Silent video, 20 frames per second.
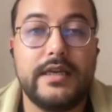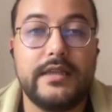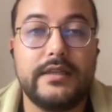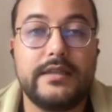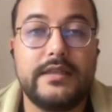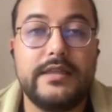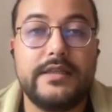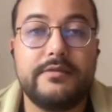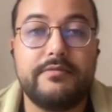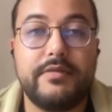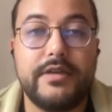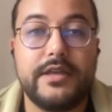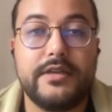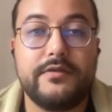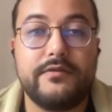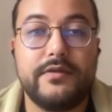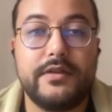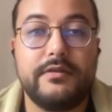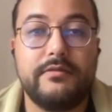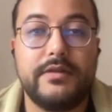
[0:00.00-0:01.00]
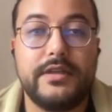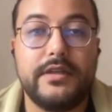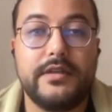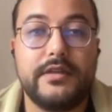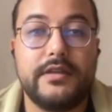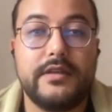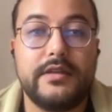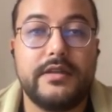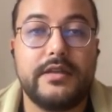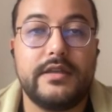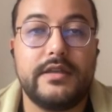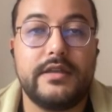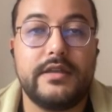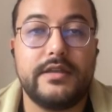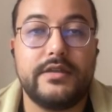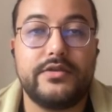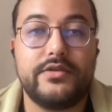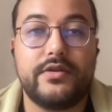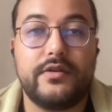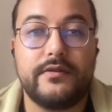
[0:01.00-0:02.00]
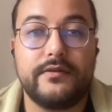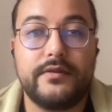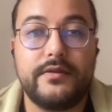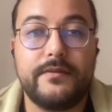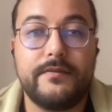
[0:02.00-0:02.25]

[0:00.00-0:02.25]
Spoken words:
this page will be shown.